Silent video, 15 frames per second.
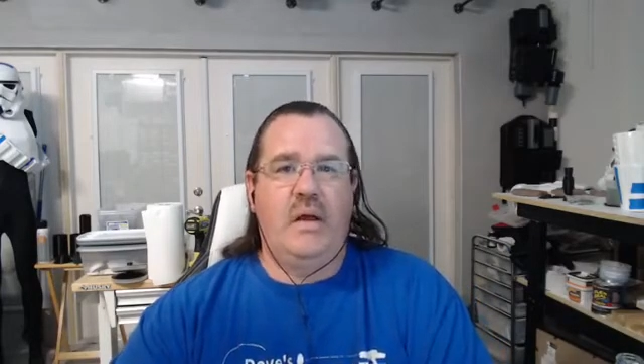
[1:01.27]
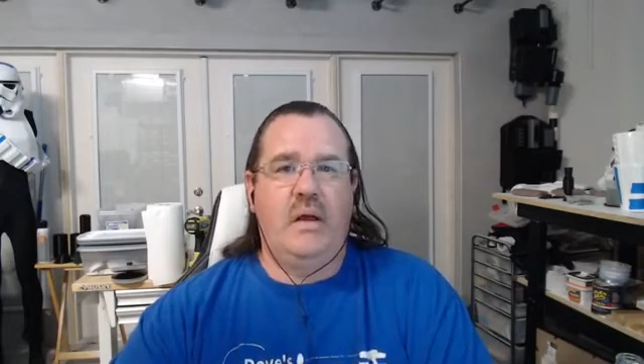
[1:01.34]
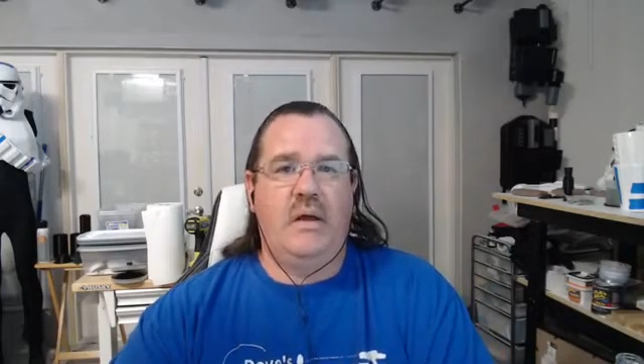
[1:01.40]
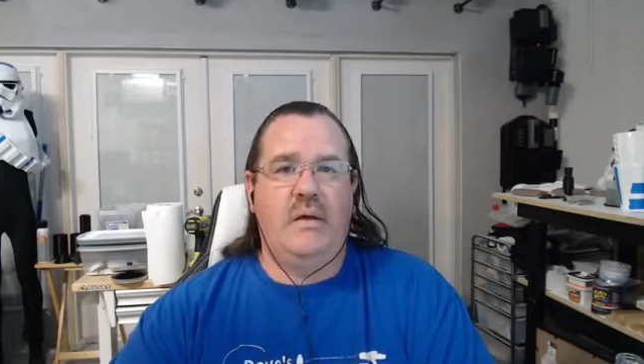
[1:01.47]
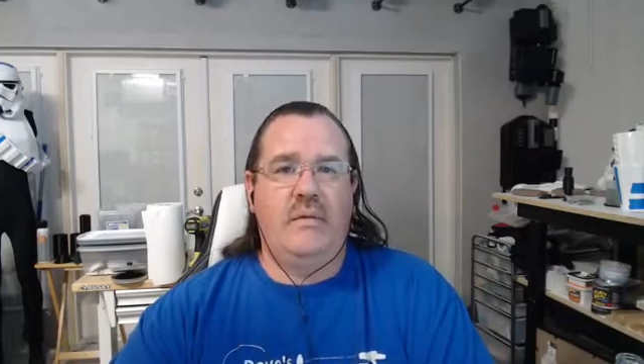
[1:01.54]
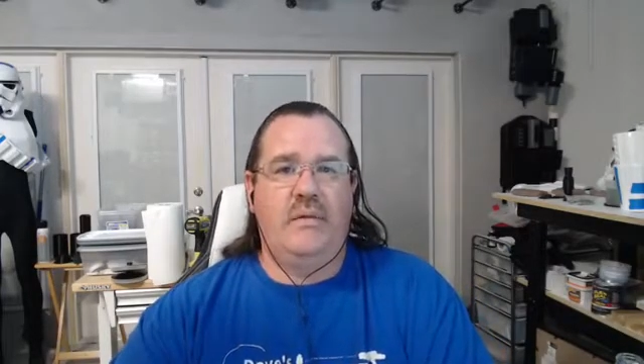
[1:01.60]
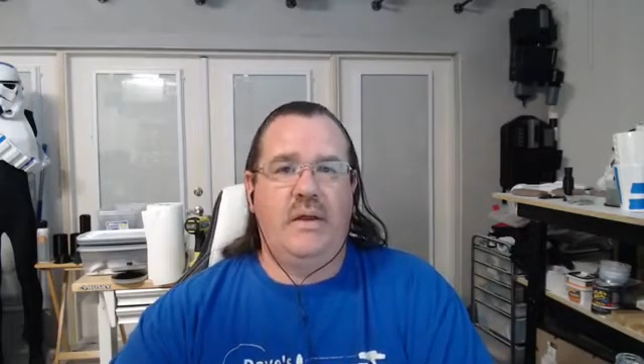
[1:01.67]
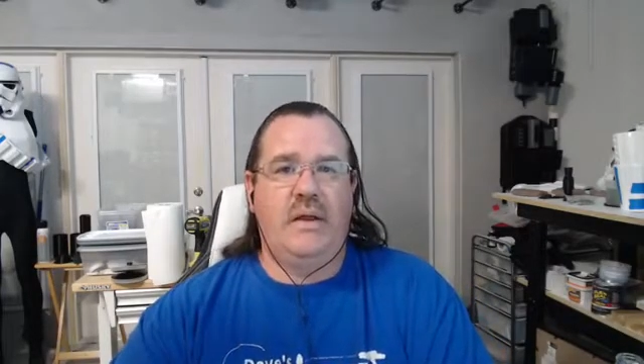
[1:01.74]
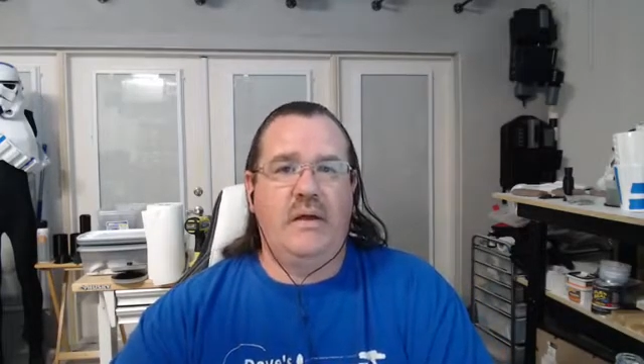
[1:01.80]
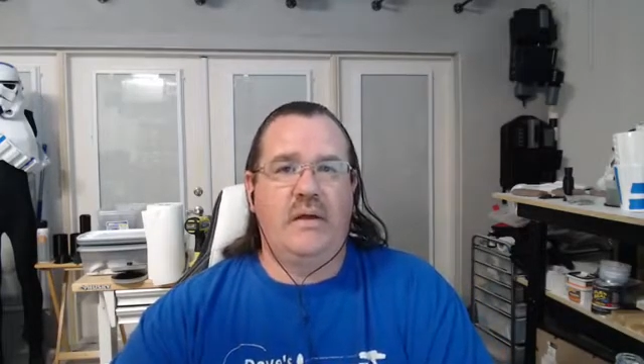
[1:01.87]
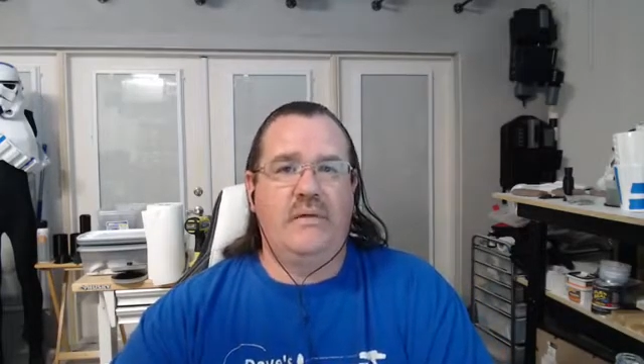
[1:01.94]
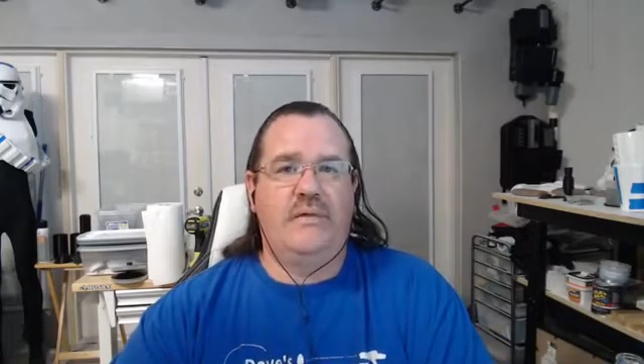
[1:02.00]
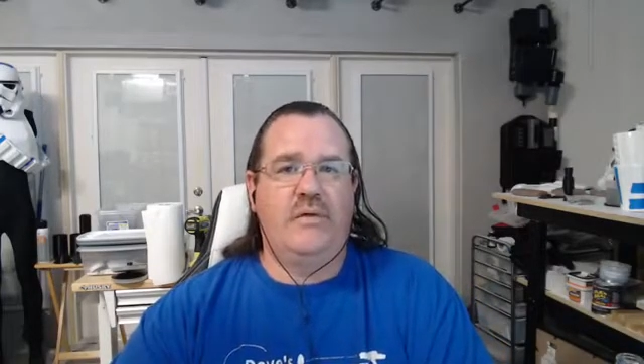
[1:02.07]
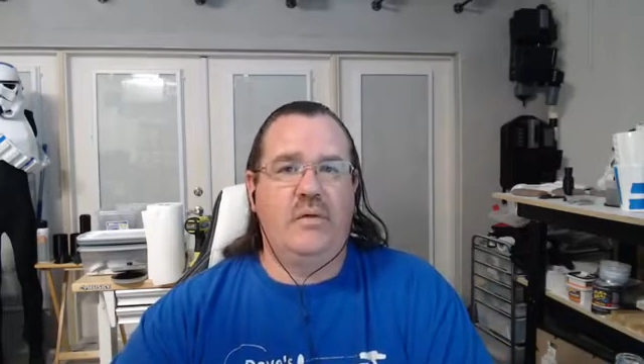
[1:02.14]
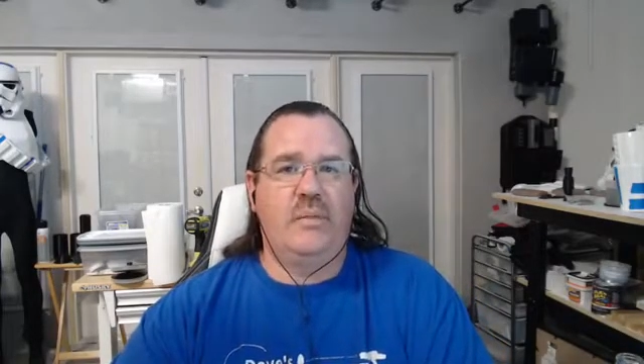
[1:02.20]
of a
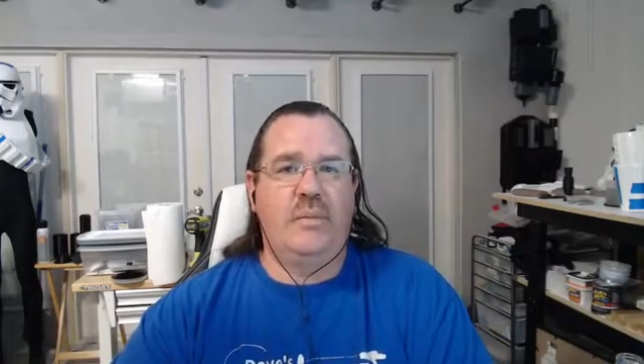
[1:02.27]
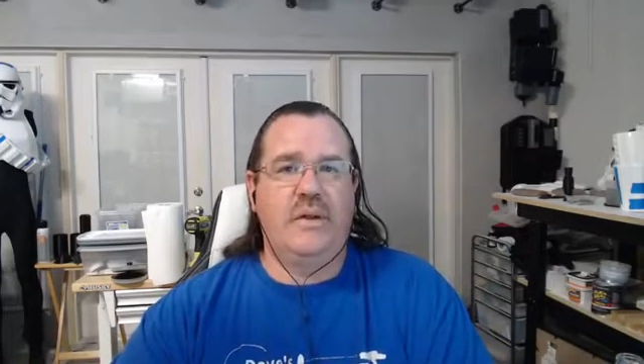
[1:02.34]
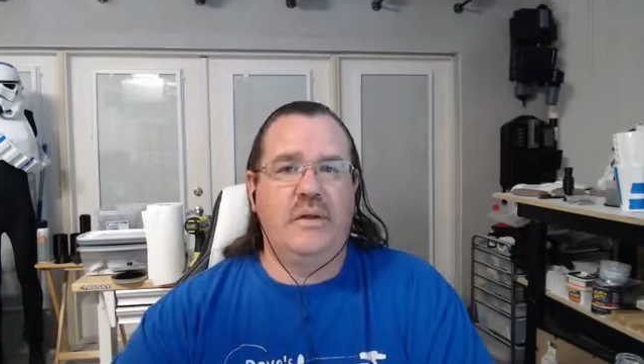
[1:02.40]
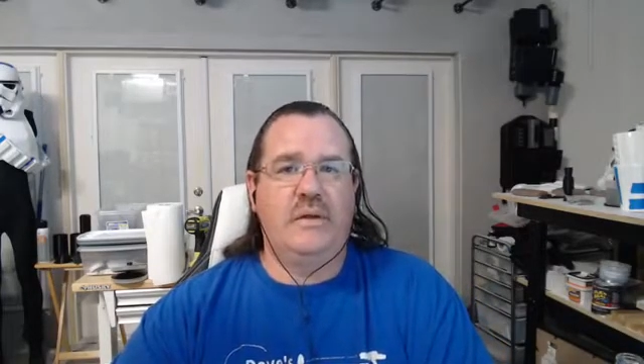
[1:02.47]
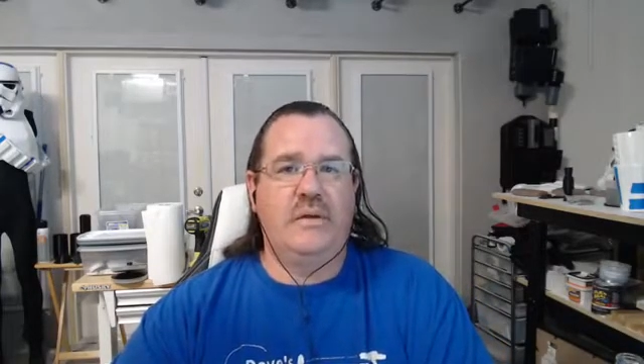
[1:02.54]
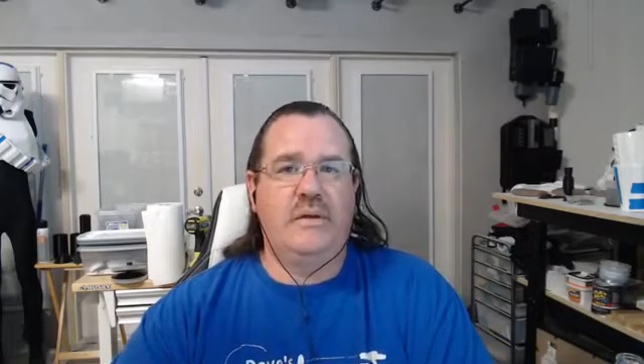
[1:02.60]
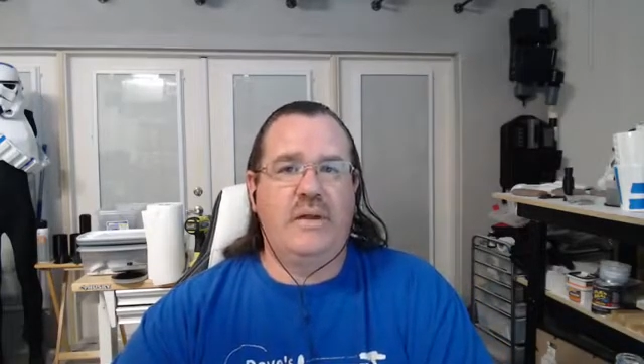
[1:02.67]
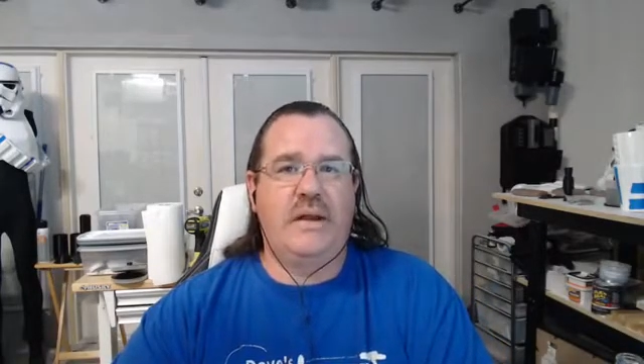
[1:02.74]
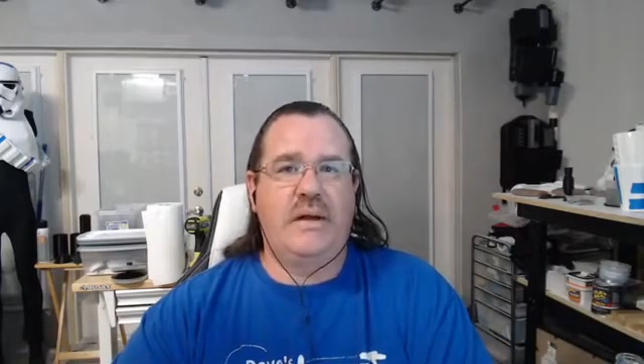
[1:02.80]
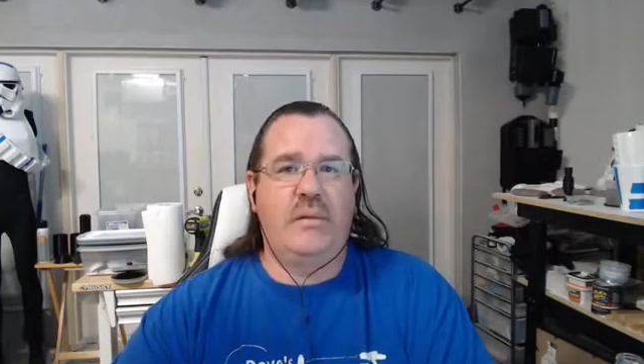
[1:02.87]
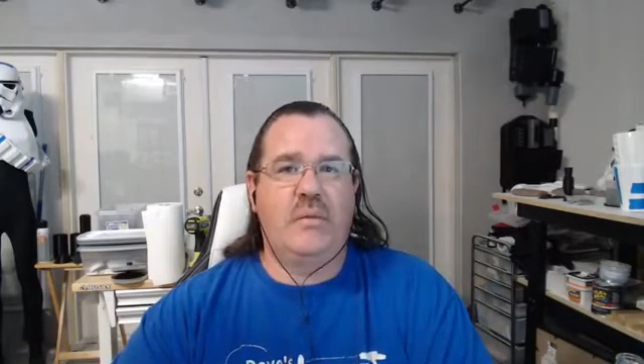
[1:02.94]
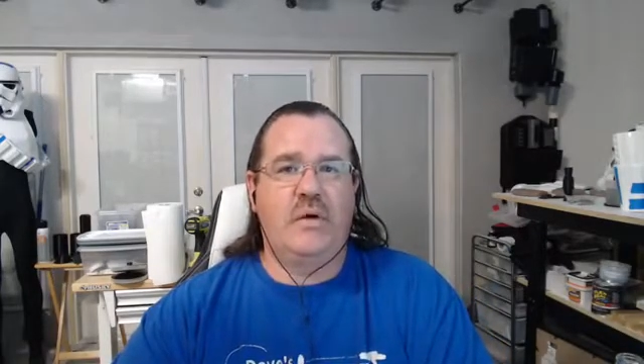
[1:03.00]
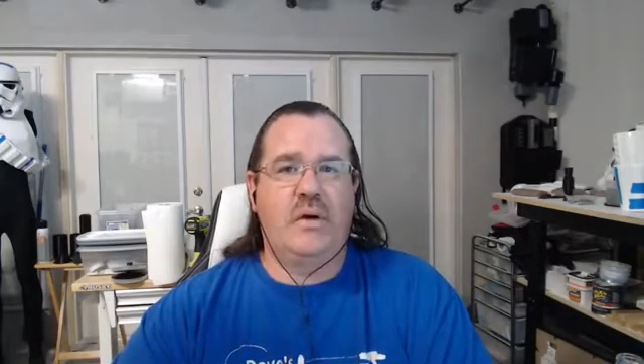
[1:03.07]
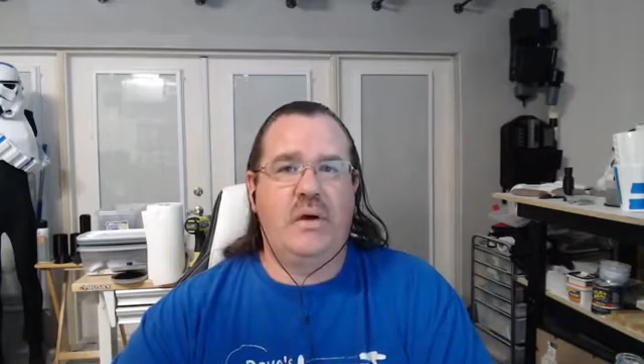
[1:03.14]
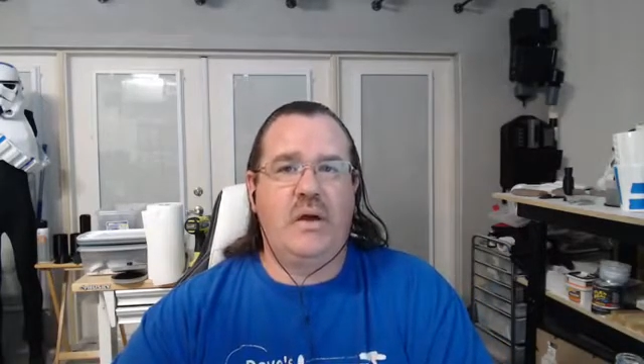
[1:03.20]
full build that
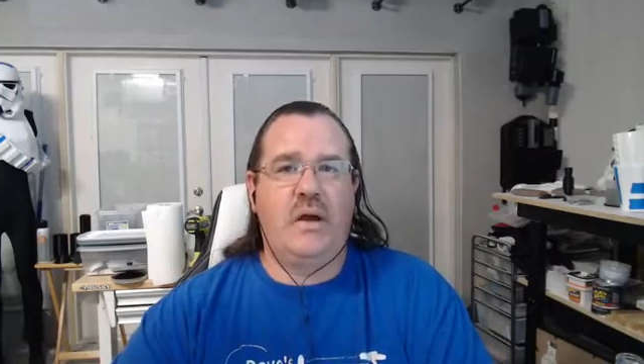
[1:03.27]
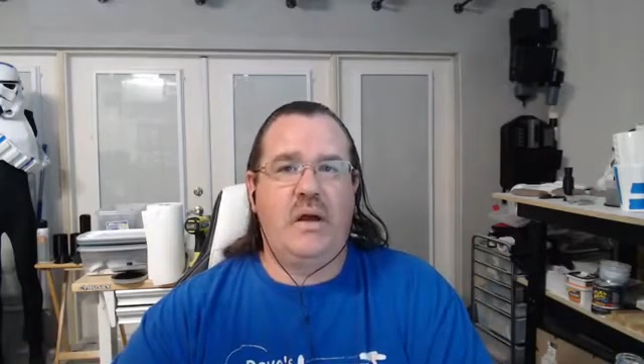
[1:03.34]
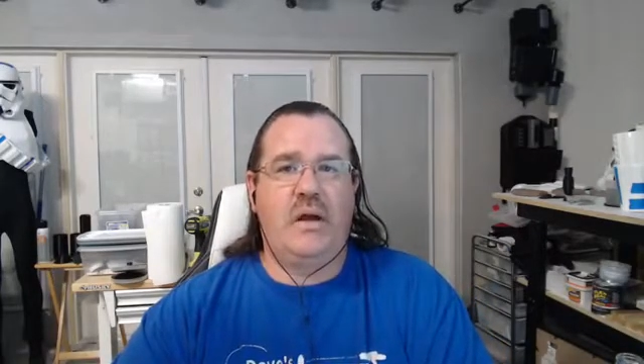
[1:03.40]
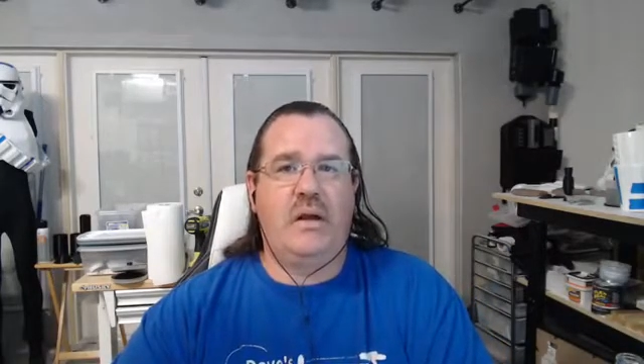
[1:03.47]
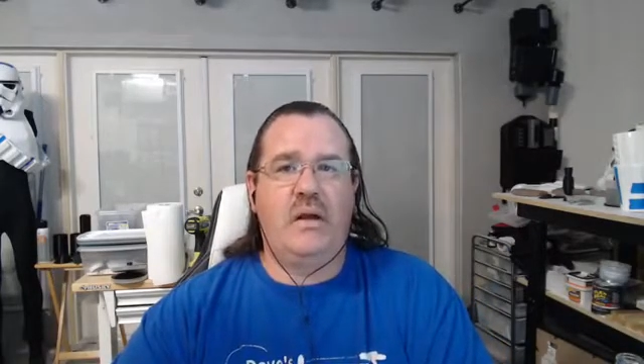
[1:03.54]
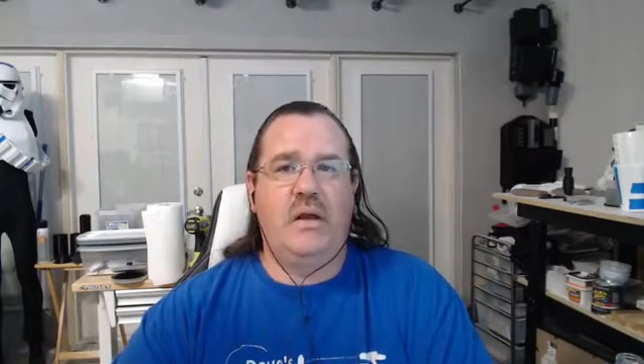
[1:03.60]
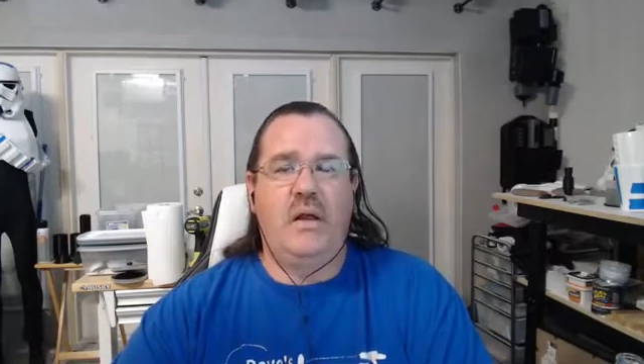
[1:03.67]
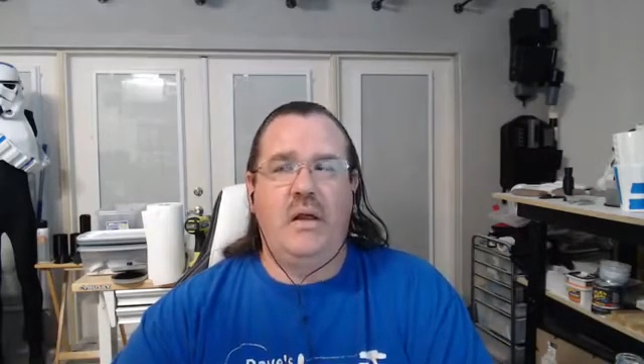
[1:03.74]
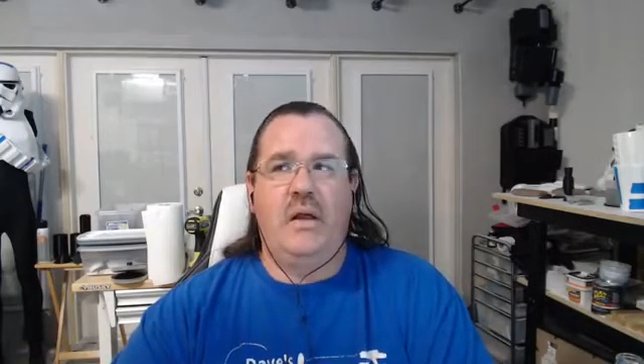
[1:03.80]
I'm working on.